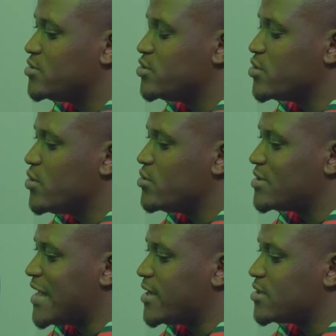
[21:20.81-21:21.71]
you know,
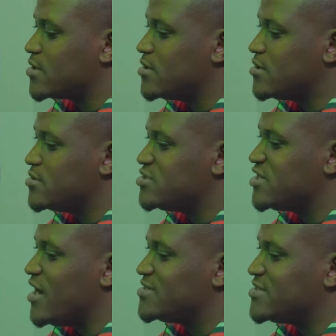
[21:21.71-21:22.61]
like
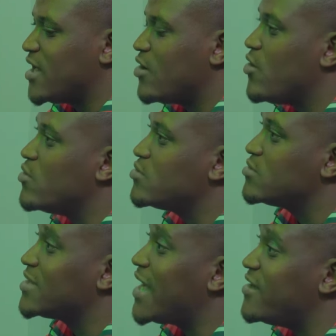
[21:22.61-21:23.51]
judge their
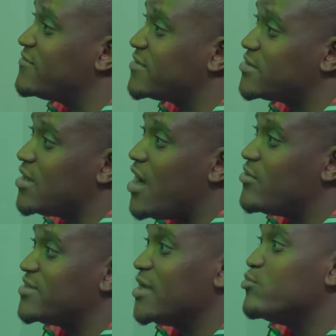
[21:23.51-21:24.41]
own life and
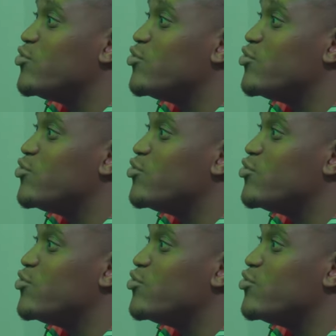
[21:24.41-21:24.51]
how they're